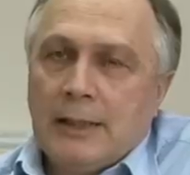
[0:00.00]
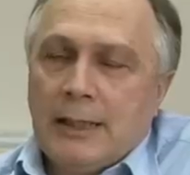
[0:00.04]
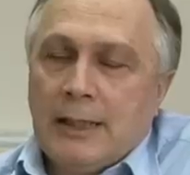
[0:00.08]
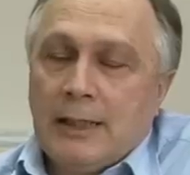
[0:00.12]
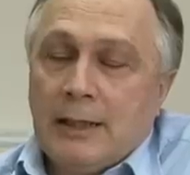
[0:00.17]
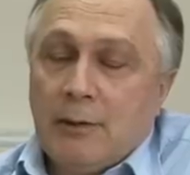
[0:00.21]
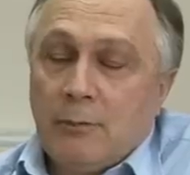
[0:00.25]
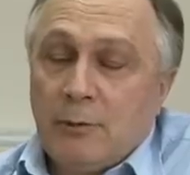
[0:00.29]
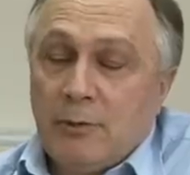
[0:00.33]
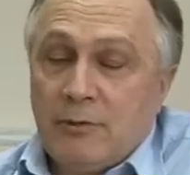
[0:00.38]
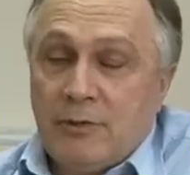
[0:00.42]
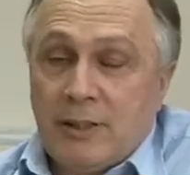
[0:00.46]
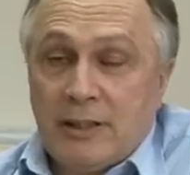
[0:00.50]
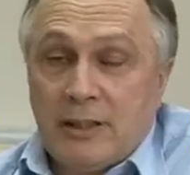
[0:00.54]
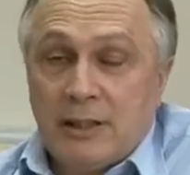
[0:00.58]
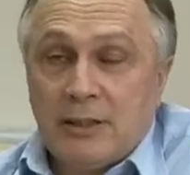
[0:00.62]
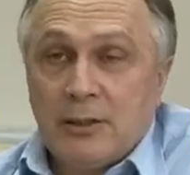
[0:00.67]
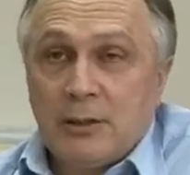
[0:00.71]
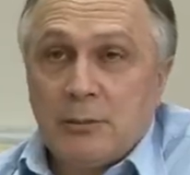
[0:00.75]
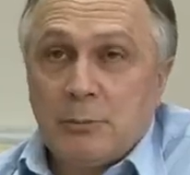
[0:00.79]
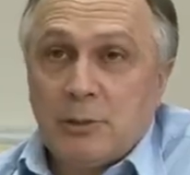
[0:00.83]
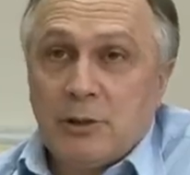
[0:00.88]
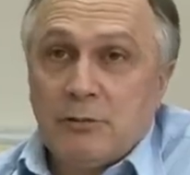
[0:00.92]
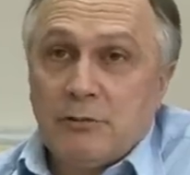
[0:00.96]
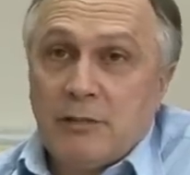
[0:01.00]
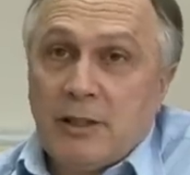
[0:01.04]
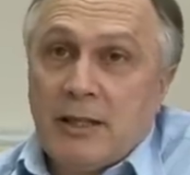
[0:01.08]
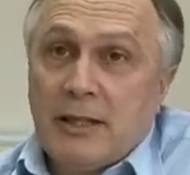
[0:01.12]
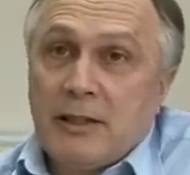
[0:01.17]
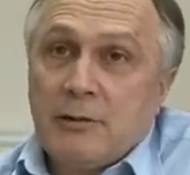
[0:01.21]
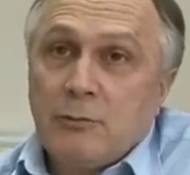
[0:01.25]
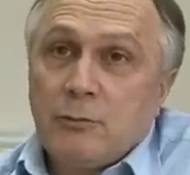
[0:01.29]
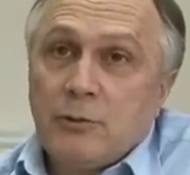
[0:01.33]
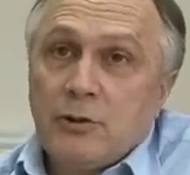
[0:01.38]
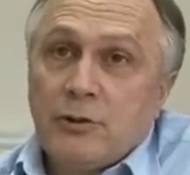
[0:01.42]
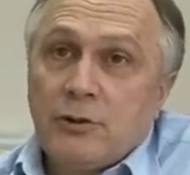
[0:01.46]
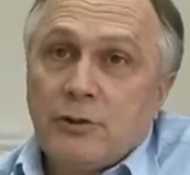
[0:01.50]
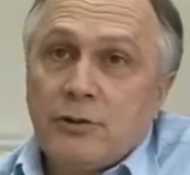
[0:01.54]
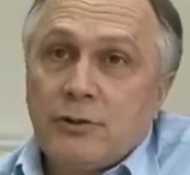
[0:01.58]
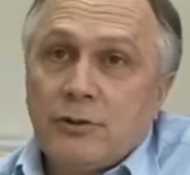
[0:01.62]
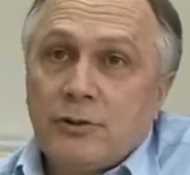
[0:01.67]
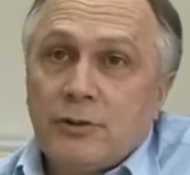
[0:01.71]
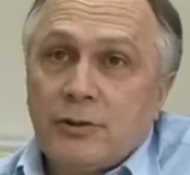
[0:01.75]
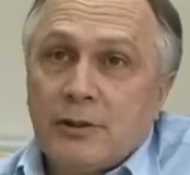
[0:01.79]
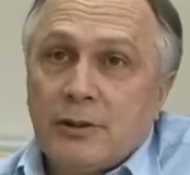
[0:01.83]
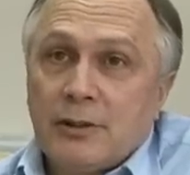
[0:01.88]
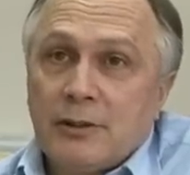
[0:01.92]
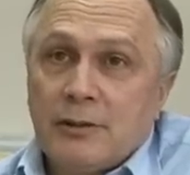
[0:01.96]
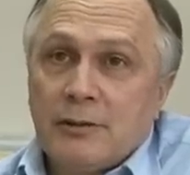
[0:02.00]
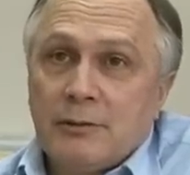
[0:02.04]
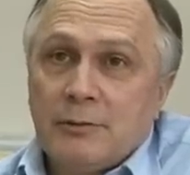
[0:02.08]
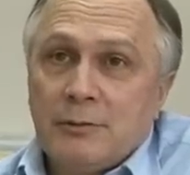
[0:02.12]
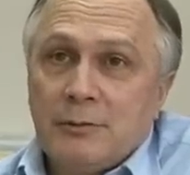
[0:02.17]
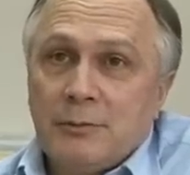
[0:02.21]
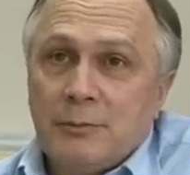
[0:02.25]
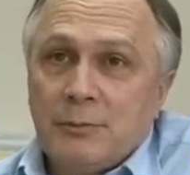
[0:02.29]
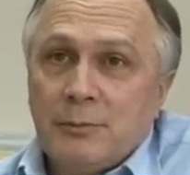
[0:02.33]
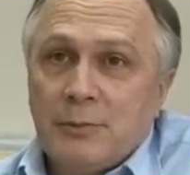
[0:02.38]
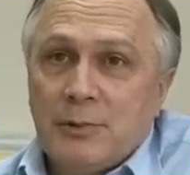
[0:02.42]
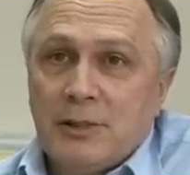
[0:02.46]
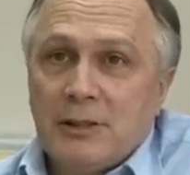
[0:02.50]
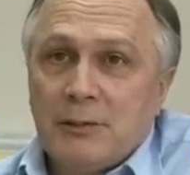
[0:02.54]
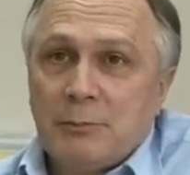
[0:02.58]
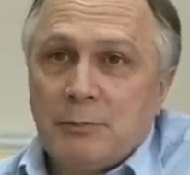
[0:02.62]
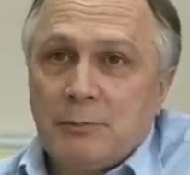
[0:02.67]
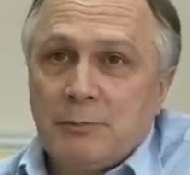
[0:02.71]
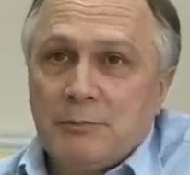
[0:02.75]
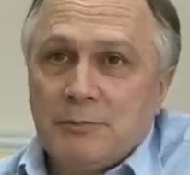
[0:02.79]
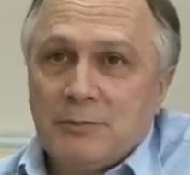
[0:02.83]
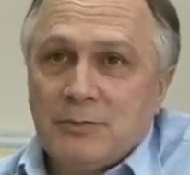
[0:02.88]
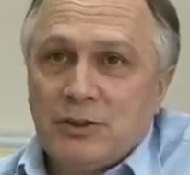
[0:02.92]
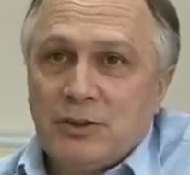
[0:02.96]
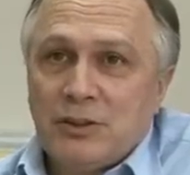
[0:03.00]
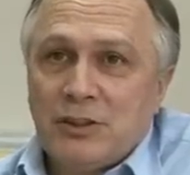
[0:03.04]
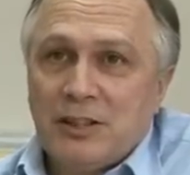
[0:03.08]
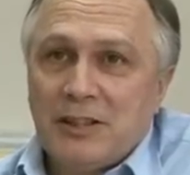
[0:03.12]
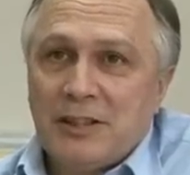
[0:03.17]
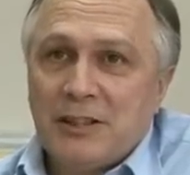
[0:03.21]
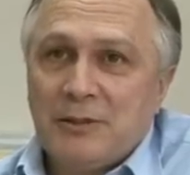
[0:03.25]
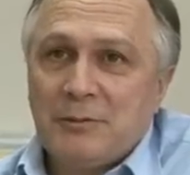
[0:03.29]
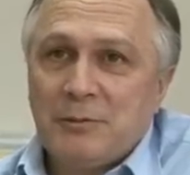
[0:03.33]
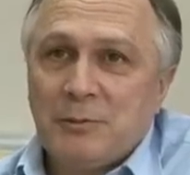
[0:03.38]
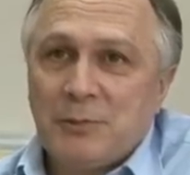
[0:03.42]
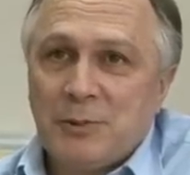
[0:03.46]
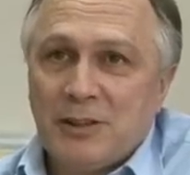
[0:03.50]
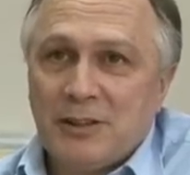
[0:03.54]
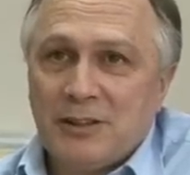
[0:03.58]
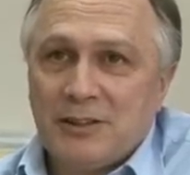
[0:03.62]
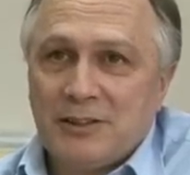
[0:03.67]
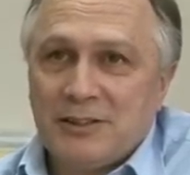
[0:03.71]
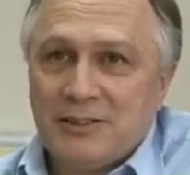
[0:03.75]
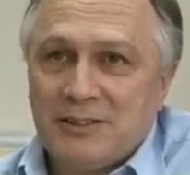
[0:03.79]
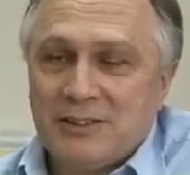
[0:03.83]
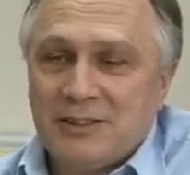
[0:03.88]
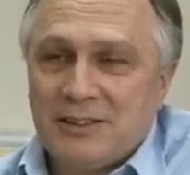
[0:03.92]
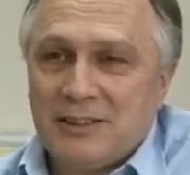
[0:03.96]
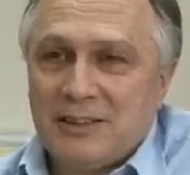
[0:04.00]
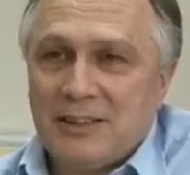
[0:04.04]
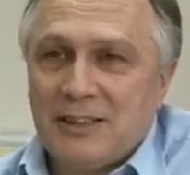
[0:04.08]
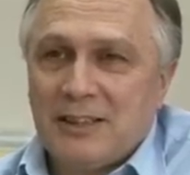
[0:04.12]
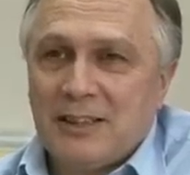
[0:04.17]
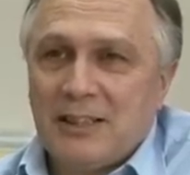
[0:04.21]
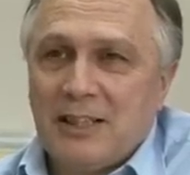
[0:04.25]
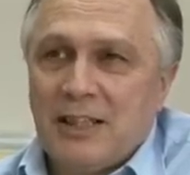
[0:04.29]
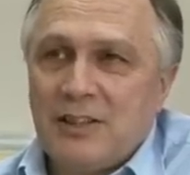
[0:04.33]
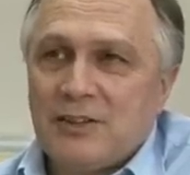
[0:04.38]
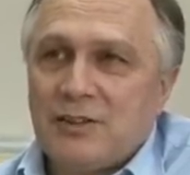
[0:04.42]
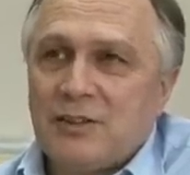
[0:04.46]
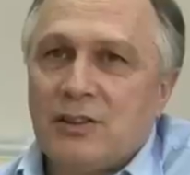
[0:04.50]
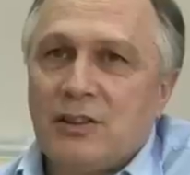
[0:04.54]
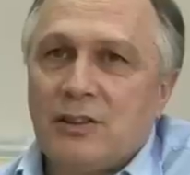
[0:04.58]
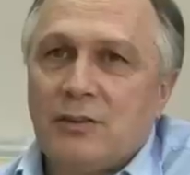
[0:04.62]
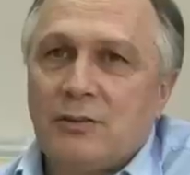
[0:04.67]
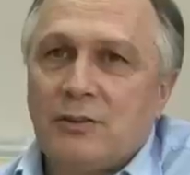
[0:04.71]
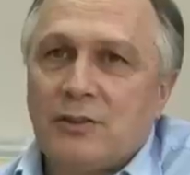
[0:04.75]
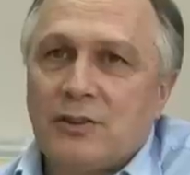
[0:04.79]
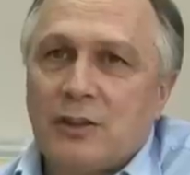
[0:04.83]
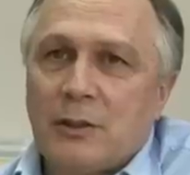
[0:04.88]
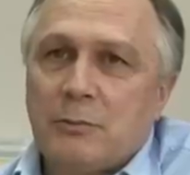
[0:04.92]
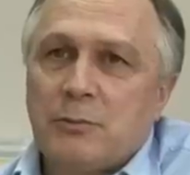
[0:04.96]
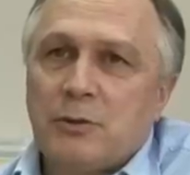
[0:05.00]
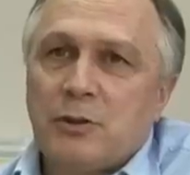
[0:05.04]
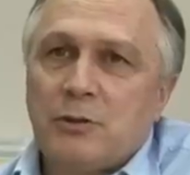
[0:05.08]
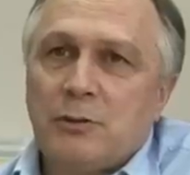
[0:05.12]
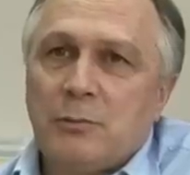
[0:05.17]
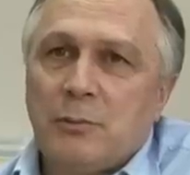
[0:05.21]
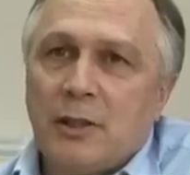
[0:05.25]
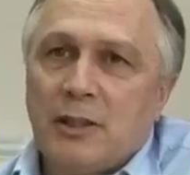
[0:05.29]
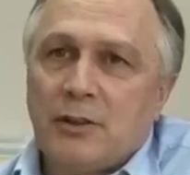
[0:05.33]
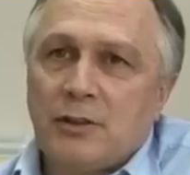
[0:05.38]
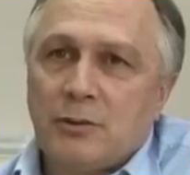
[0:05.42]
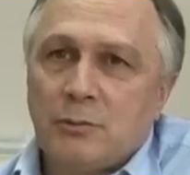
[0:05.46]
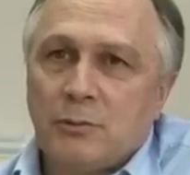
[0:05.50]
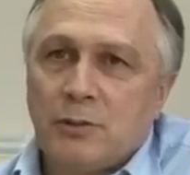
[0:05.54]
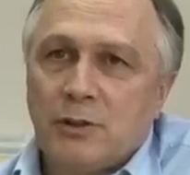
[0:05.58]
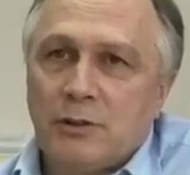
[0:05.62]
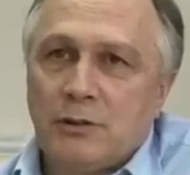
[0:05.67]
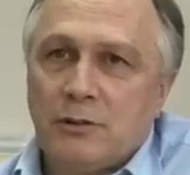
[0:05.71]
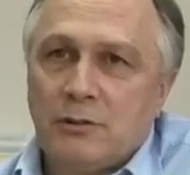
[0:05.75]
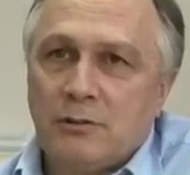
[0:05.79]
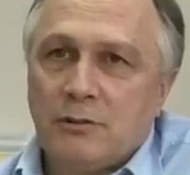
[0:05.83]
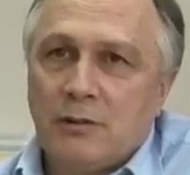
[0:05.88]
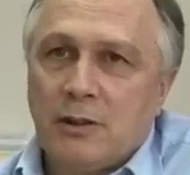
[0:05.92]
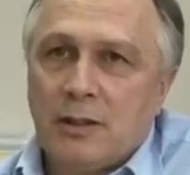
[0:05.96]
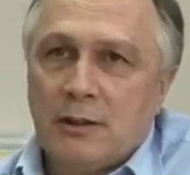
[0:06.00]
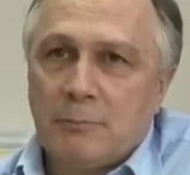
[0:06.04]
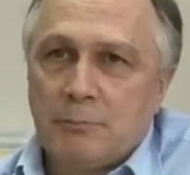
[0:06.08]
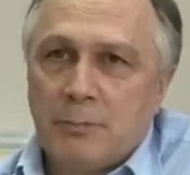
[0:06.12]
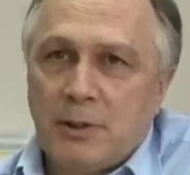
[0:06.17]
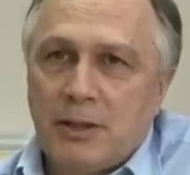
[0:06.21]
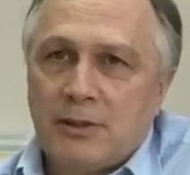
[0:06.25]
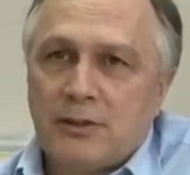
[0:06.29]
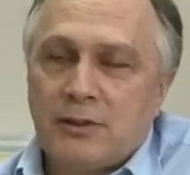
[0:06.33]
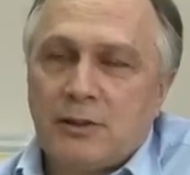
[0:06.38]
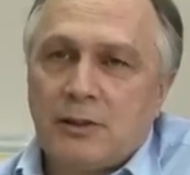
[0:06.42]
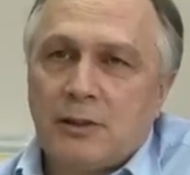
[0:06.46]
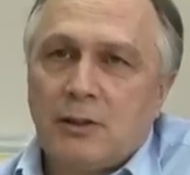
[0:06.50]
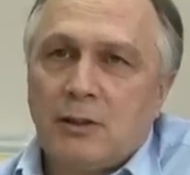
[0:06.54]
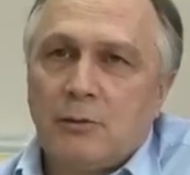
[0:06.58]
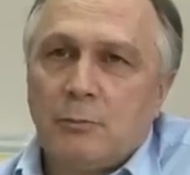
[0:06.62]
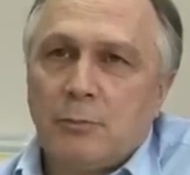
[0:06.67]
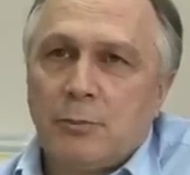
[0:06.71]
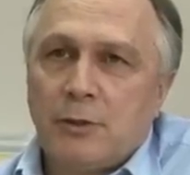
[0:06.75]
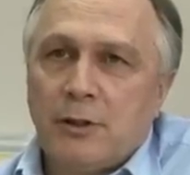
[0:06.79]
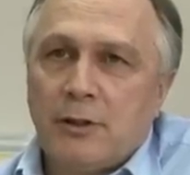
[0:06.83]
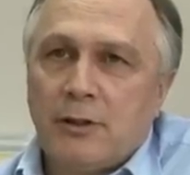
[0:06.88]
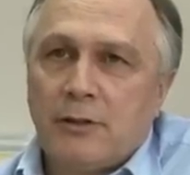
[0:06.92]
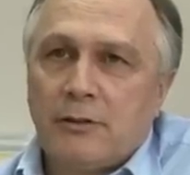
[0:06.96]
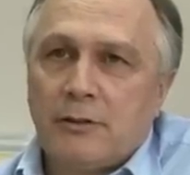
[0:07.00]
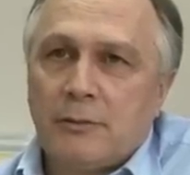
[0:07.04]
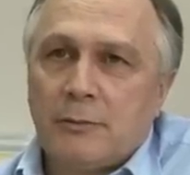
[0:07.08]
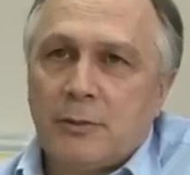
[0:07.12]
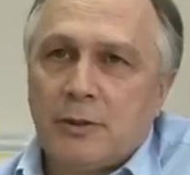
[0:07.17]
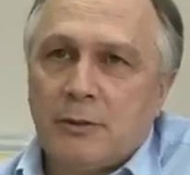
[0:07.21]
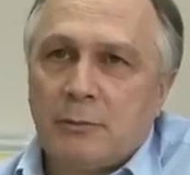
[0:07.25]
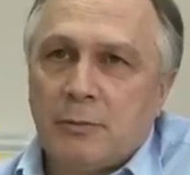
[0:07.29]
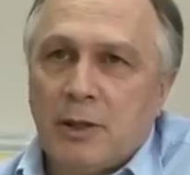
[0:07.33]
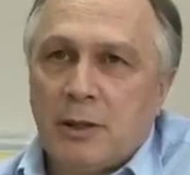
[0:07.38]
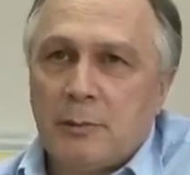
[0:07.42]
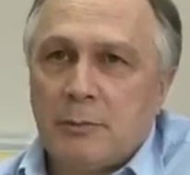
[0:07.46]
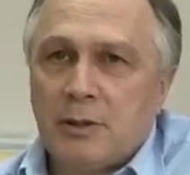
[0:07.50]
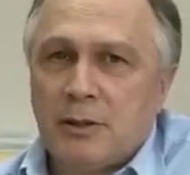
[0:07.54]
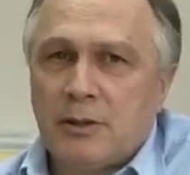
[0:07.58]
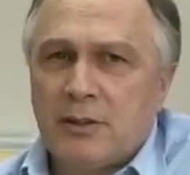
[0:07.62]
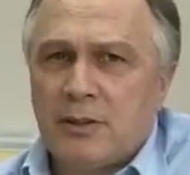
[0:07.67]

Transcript: Uh, we've had a little bit of rain, which has uh, been a shame, but it uh, hasn't held us up too much and we're basically on program at the moment.